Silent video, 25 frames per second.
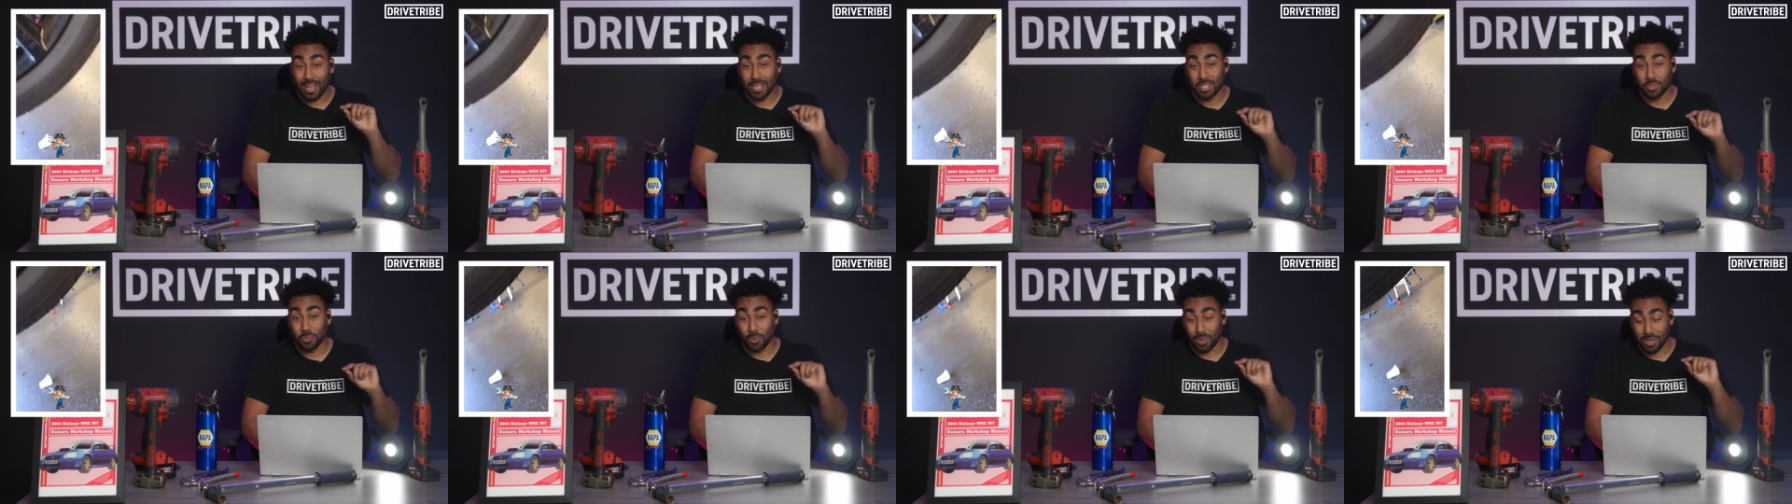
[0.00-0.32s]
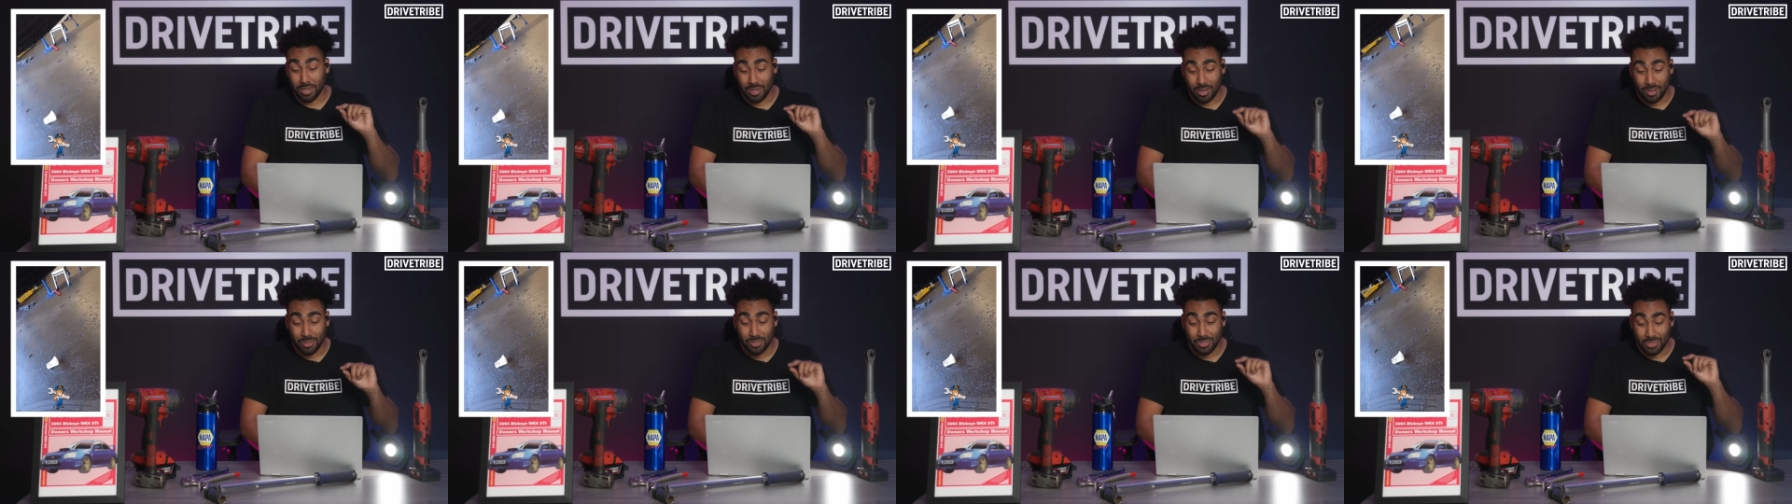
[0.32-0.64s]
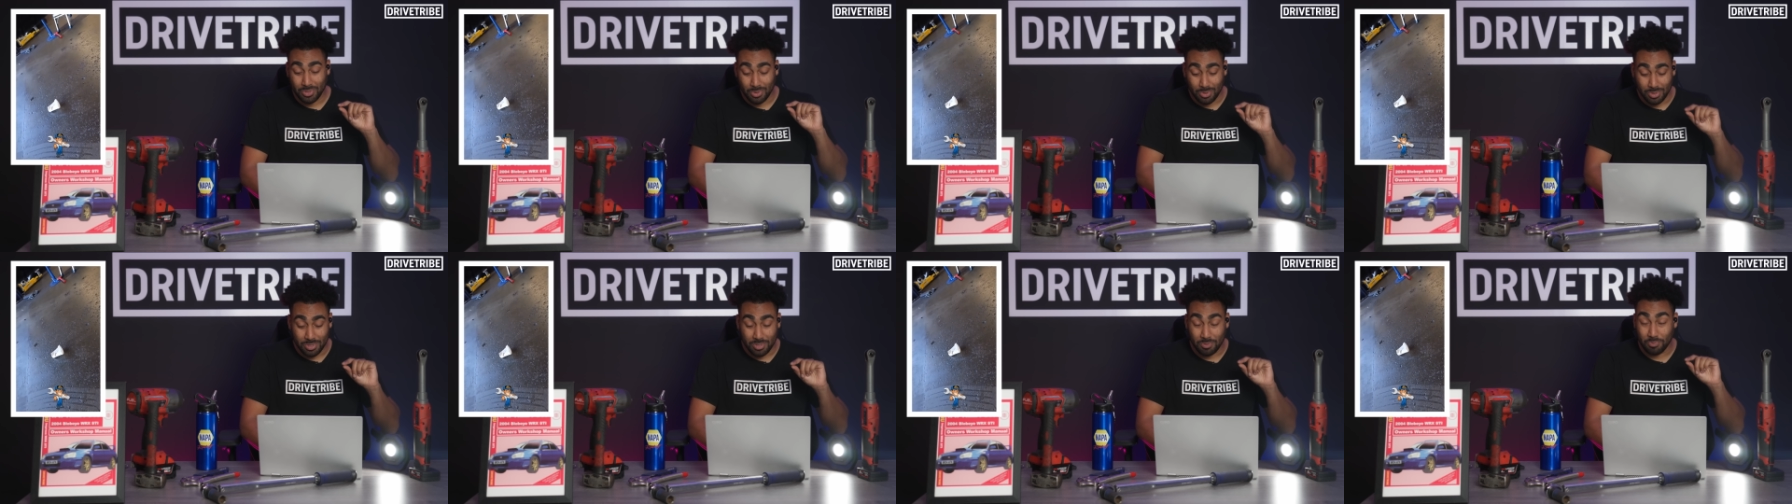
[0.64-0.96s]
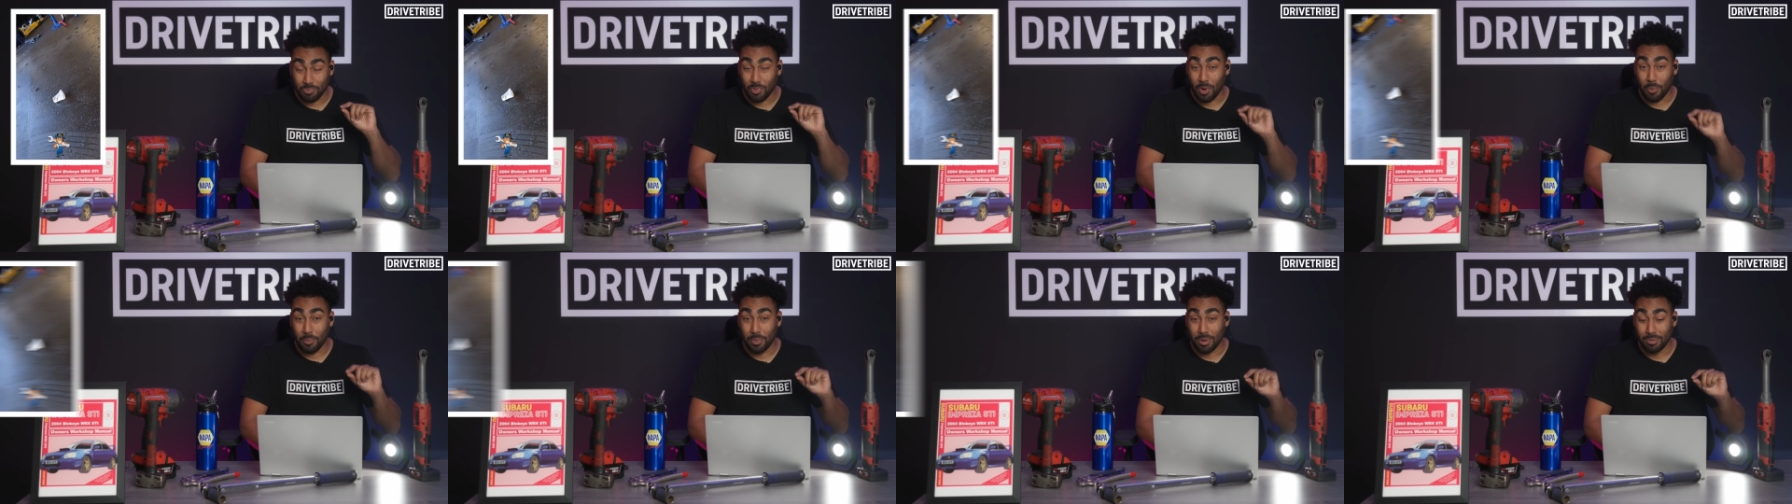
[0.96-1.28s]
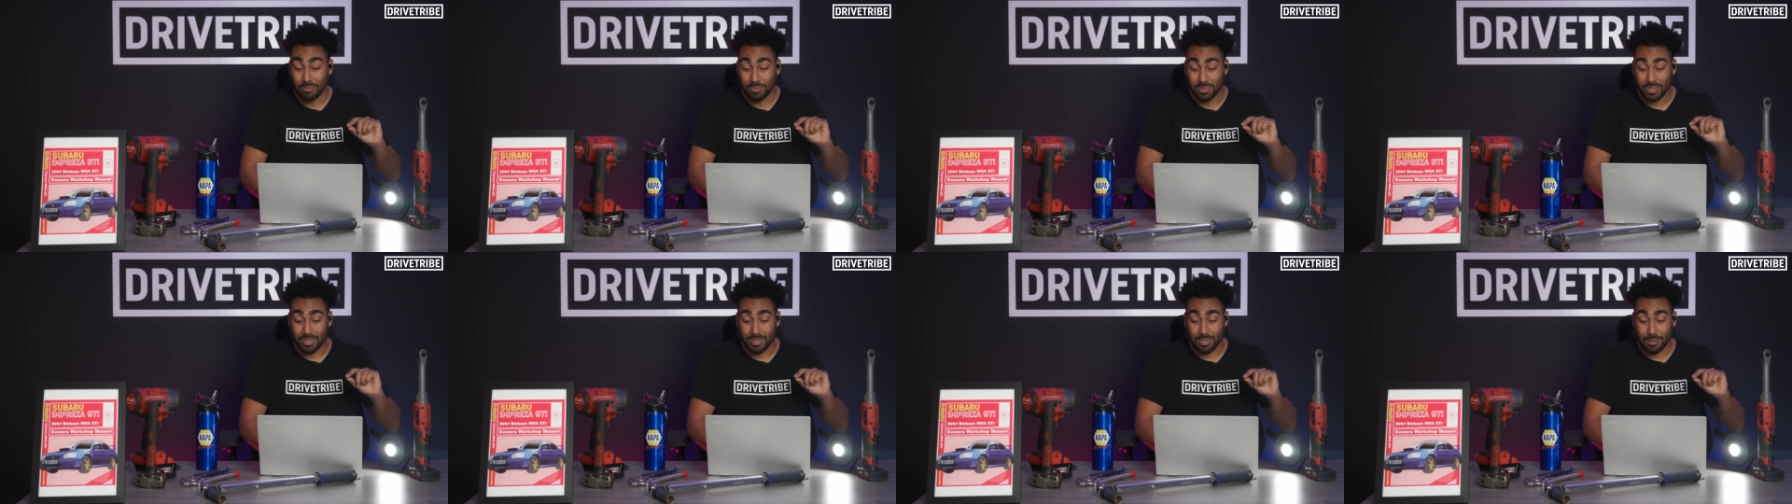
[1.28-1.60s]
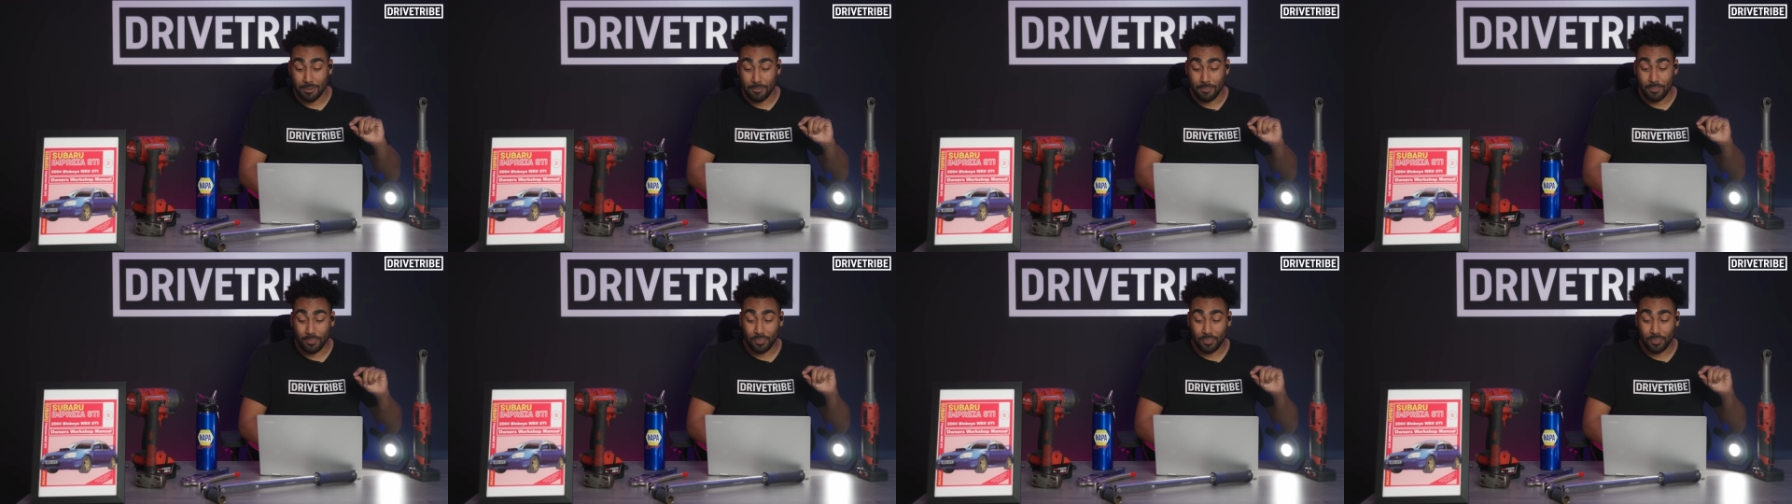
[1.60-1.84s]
is one of those sorts of problems